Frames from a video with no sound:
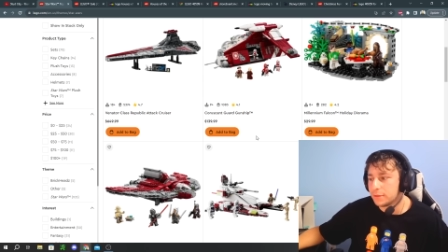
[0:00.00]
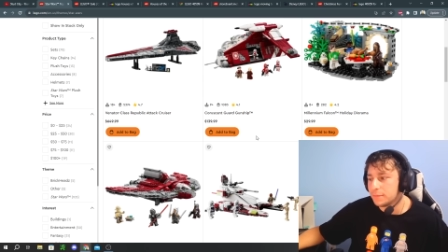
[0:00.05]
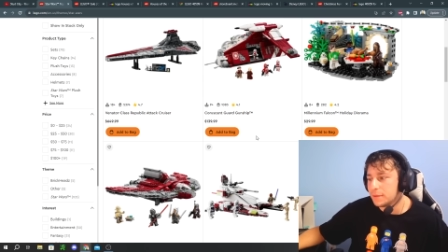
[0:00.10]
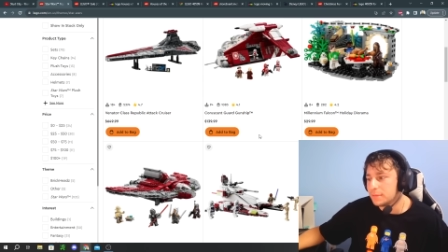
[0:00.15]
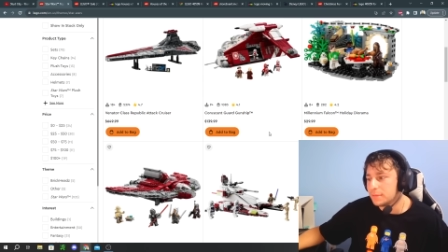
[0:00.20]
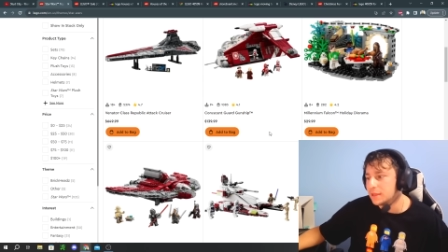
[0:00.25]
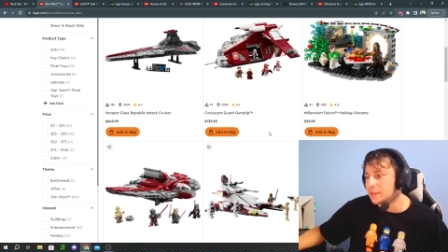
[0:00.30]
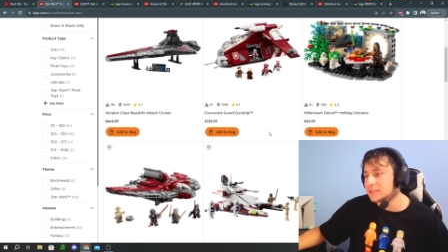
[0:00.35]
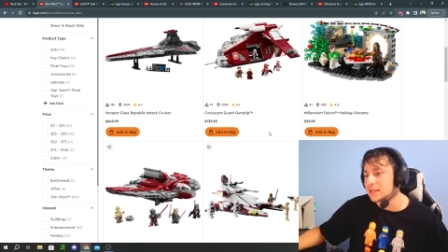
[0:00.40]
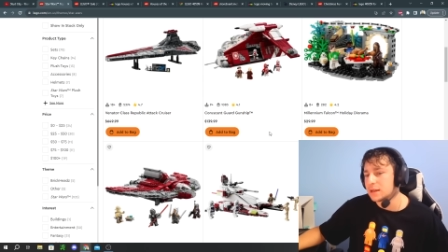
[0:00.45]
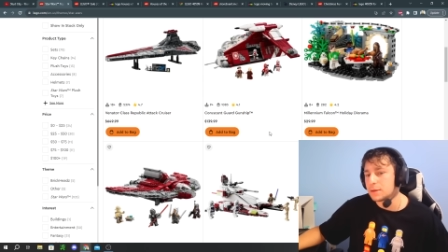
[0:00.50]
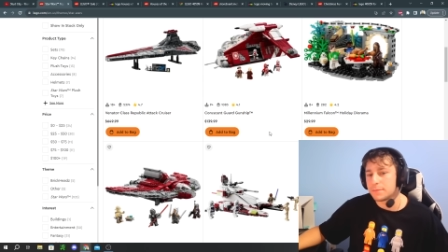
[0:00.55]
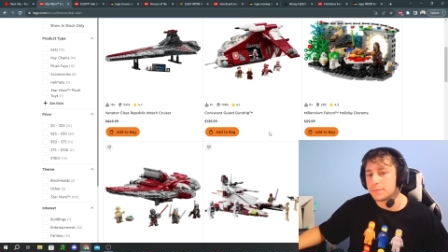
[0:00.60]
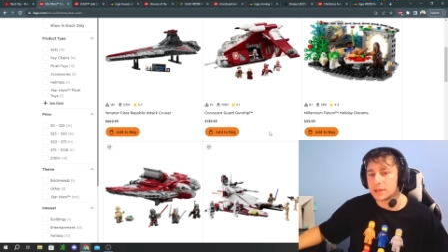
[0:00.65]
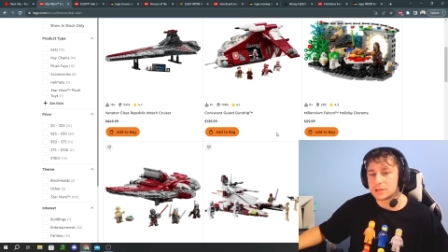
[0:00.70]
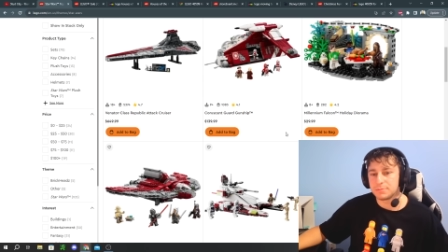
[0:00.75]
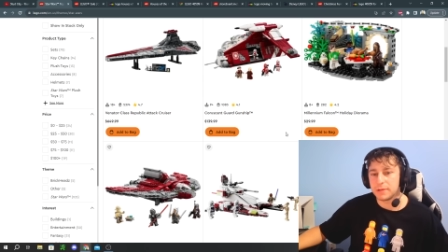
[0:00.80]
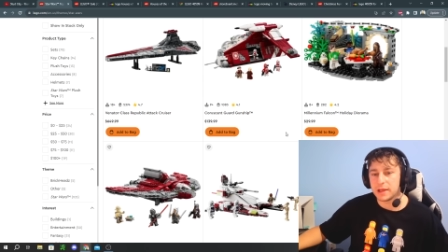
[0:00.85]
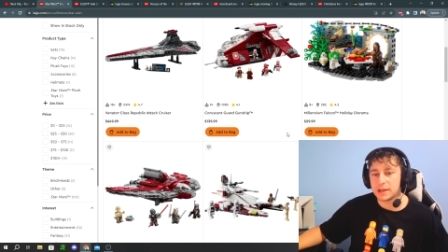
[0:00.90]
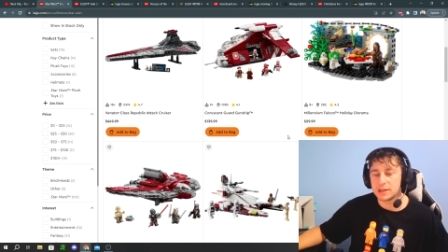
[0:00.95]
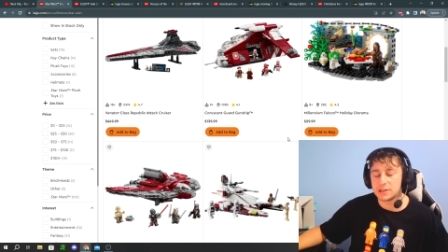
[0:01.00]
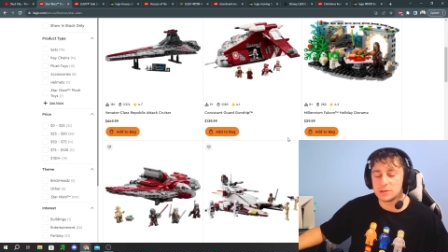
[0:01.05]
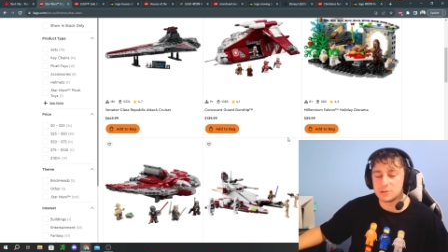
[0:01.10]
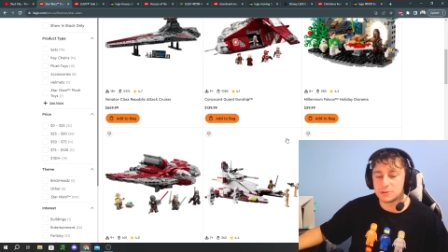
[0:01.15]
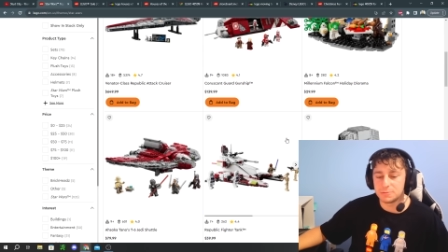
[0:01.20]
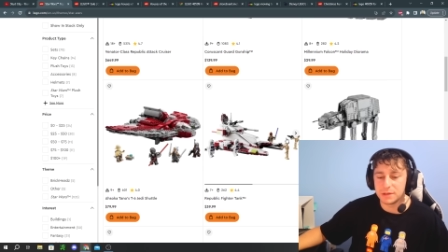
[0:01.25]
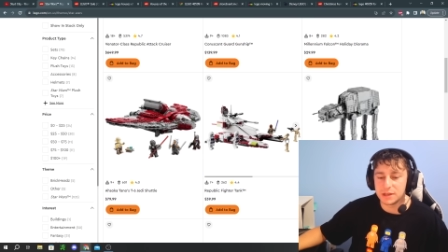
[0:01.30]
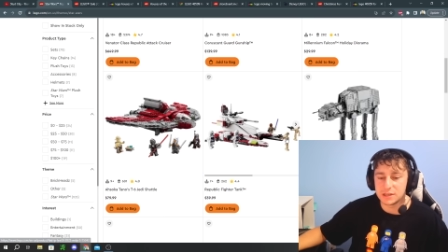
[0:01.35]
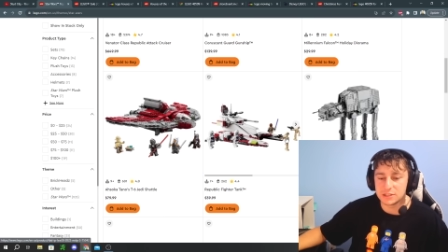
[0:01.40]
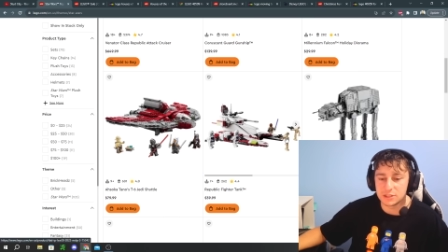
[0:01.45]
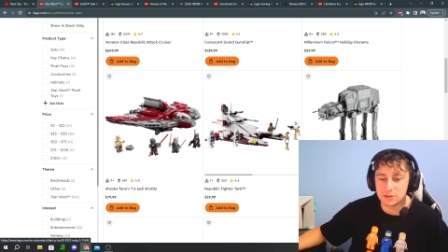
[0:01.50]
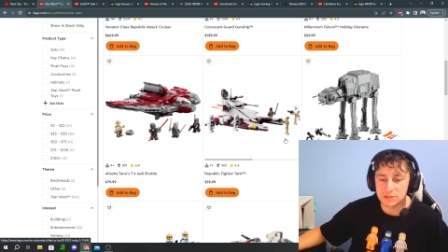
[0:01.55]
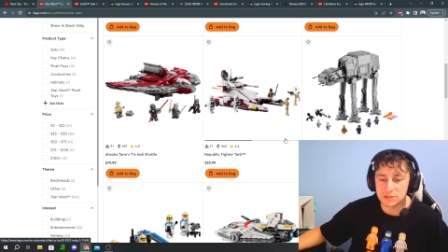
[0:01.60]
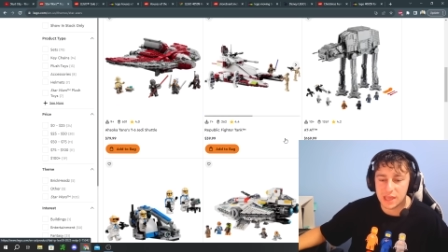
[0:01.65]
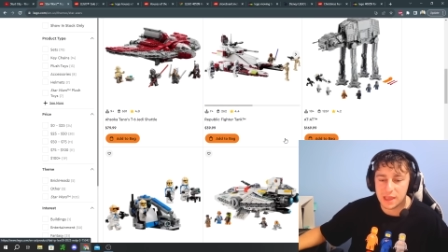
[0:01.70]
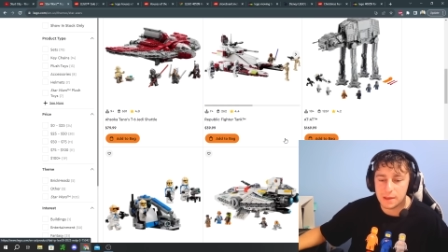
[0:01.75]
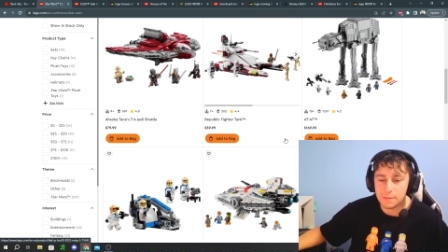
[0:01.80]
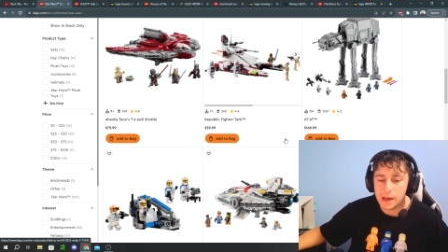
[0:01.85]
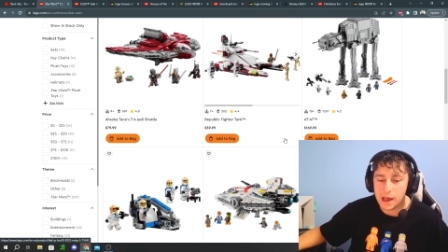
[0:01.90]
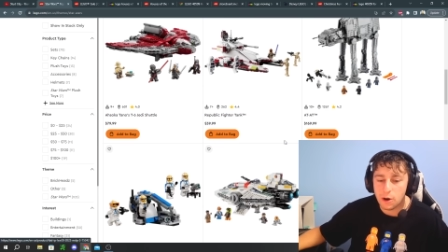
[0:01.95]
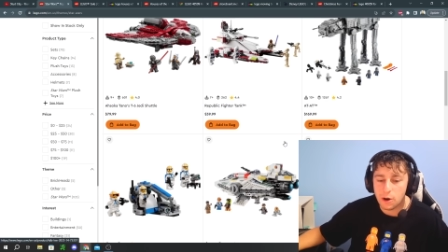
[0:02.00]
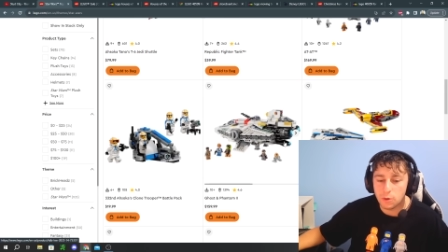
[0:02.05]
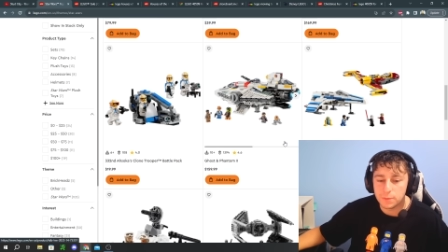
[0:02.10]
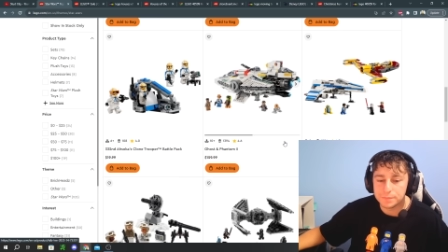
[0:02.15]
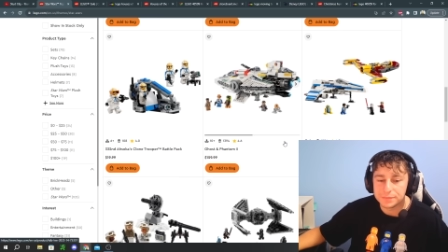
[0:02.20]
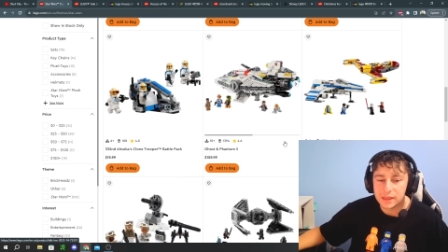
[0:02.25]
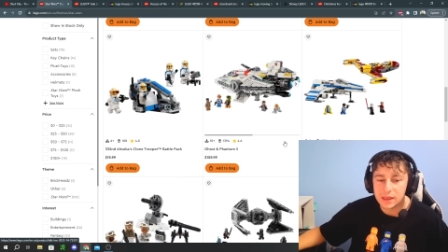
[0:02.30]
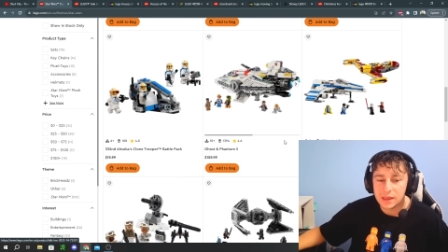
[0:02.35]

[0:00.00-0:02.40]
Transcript: And maybe that's not a best plan just because those came out.